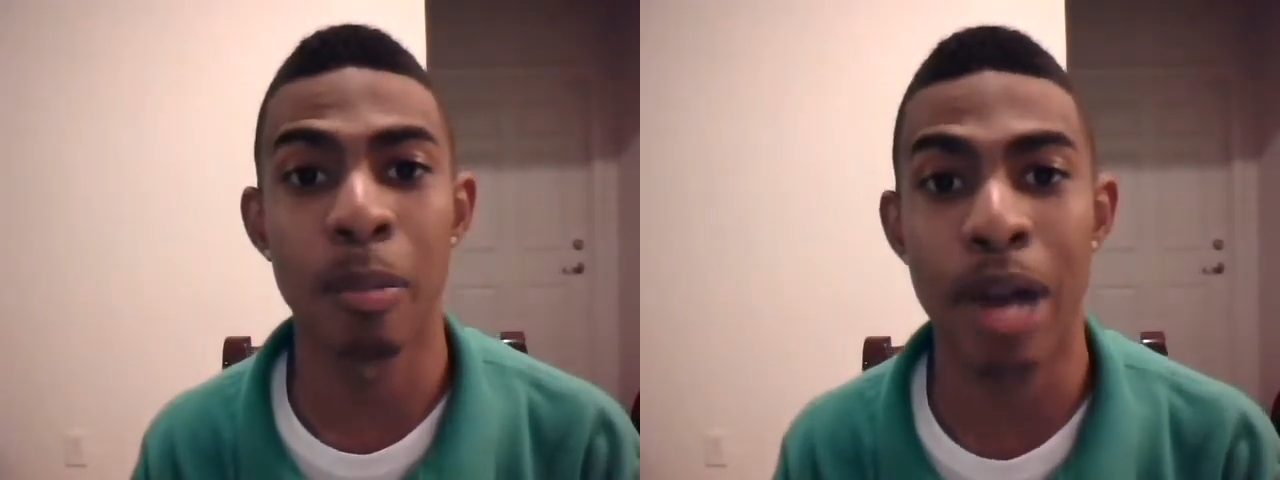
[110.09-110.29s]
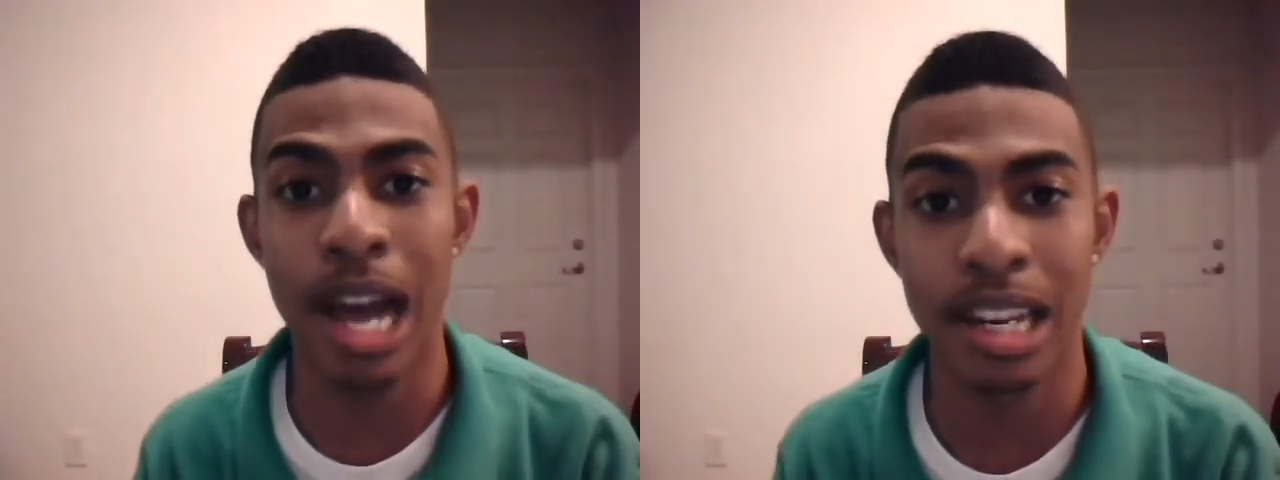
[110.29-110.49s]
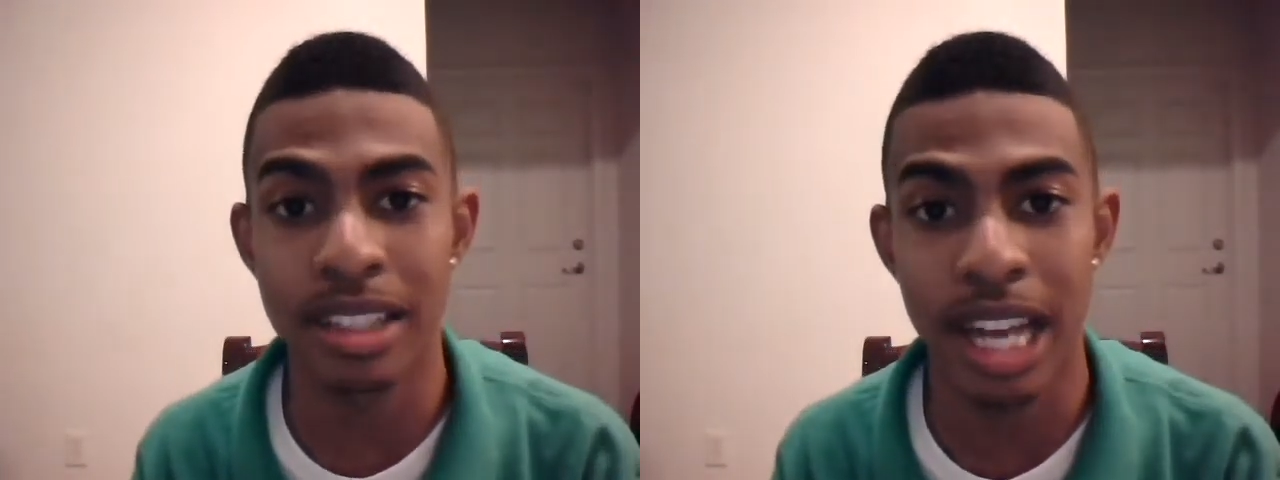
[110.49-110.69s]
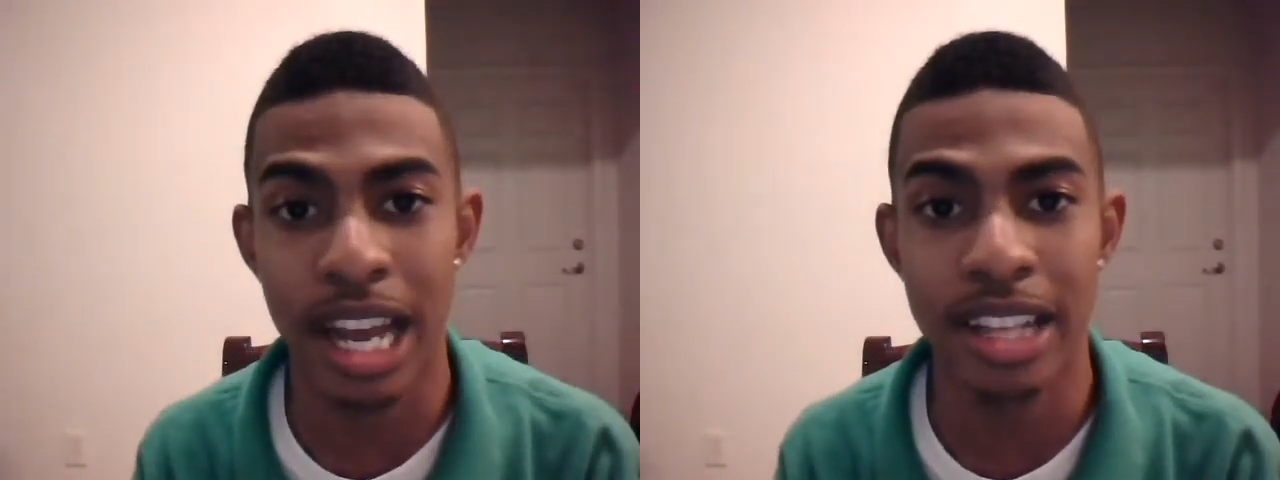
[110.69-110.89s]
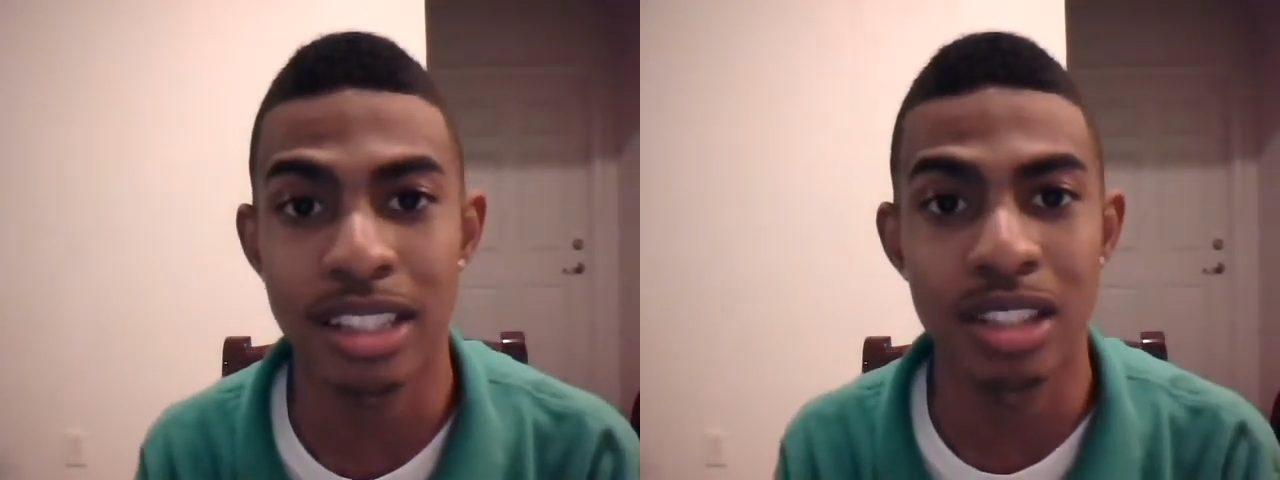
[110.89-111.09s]

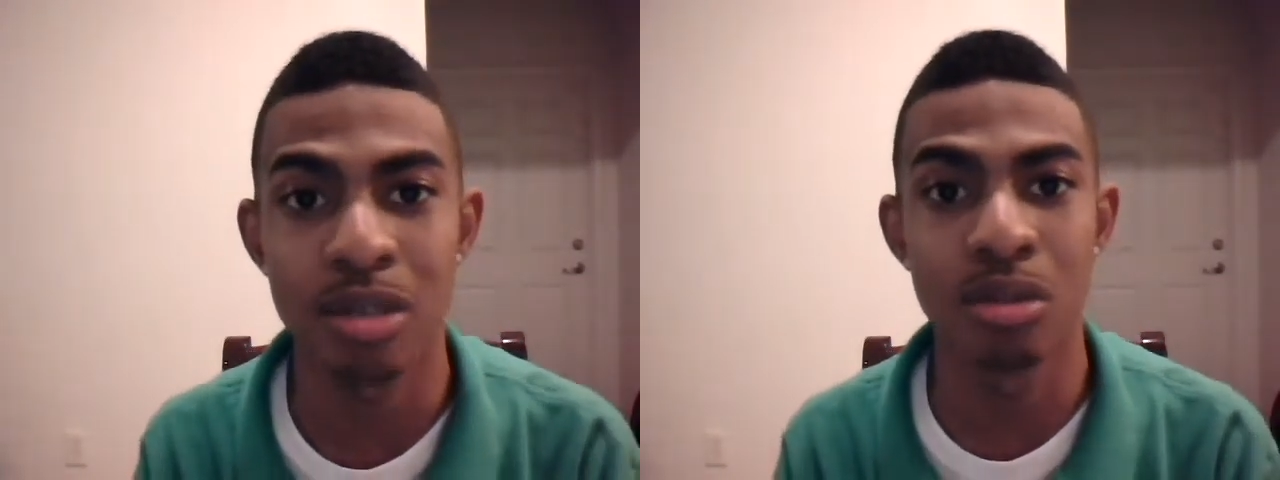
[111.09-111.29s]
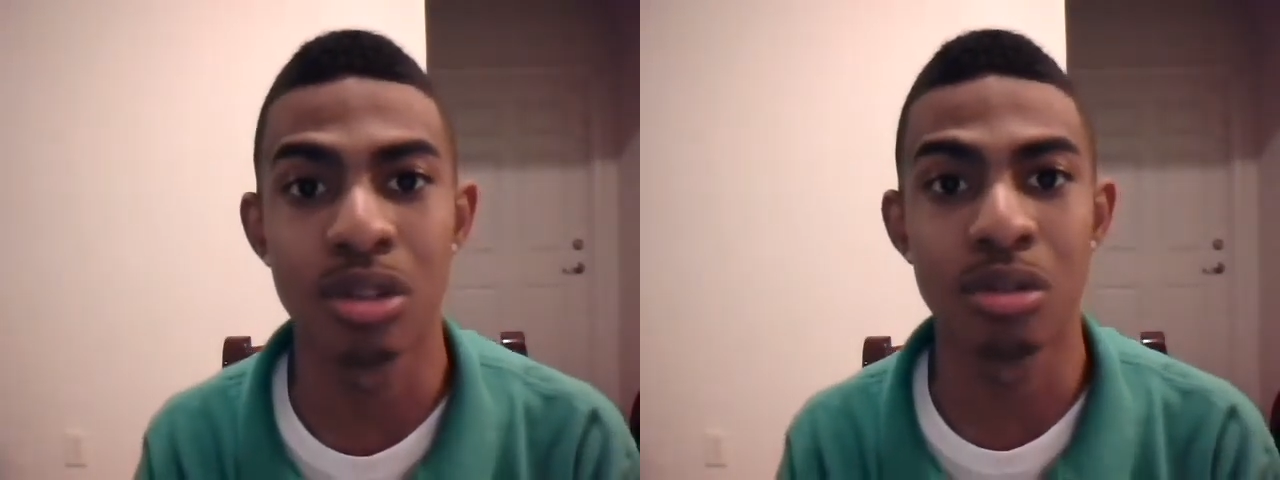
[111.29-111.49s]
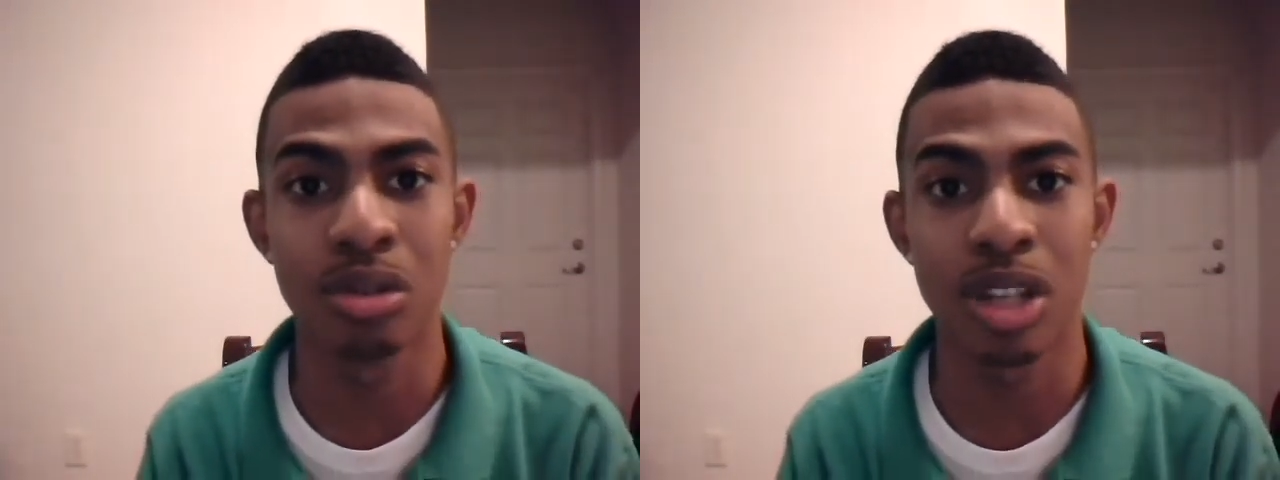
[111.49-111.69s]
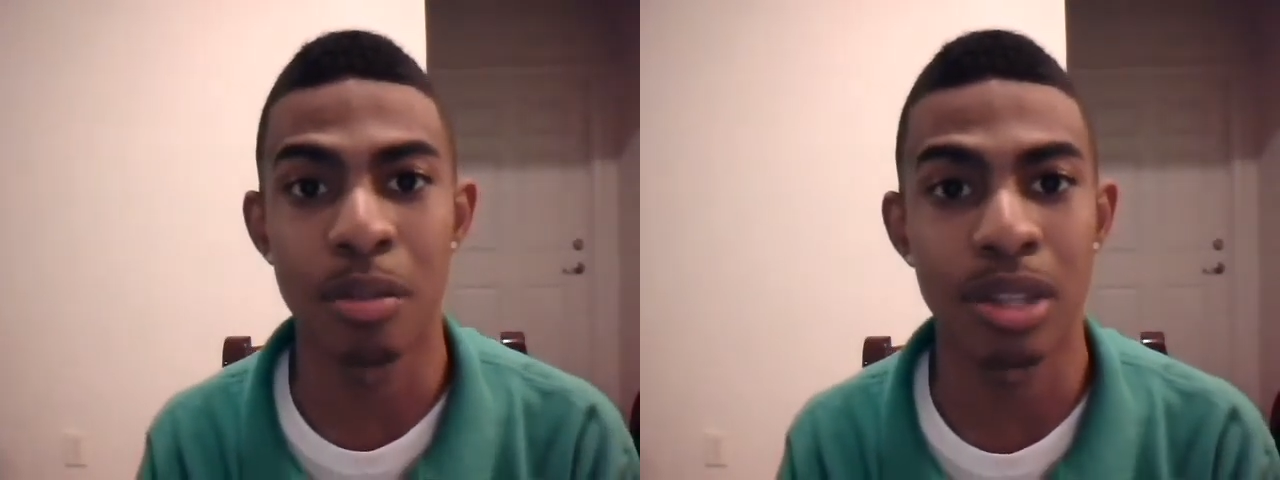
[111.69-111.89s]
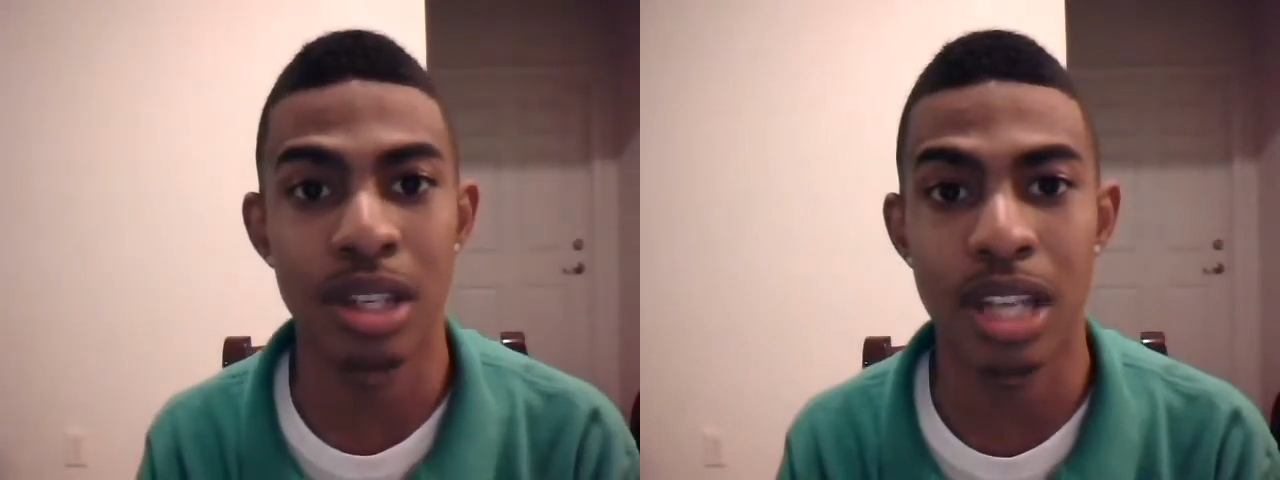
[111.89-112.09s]
apologizing. You do
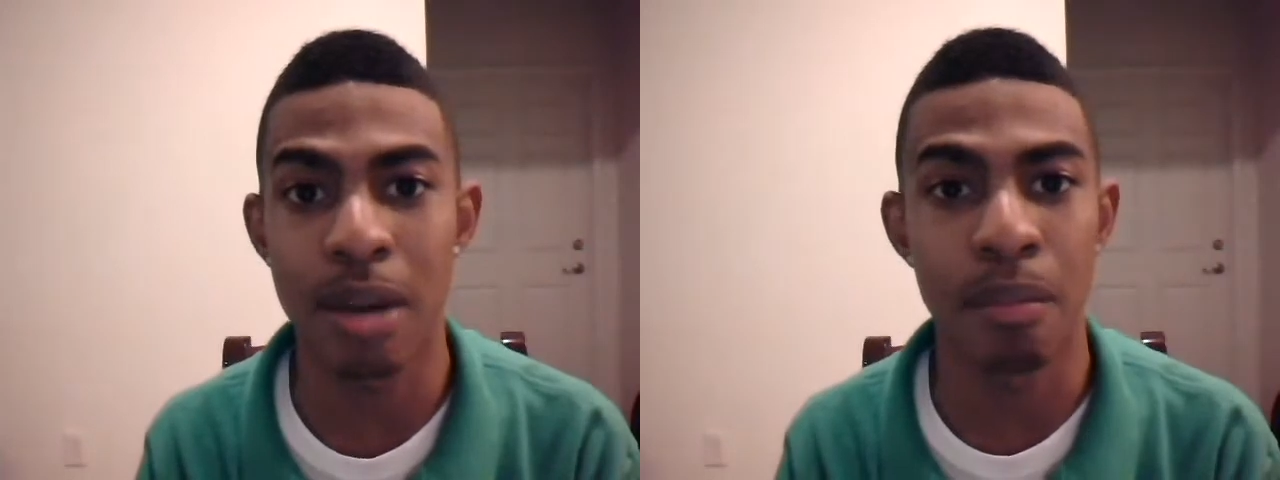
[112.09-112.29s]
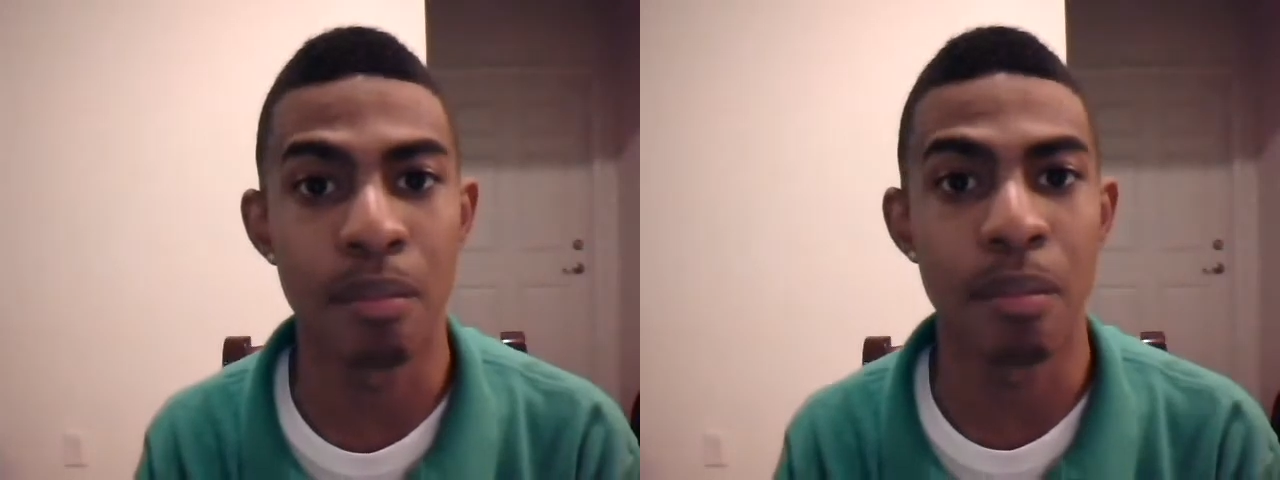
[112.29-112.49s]
something that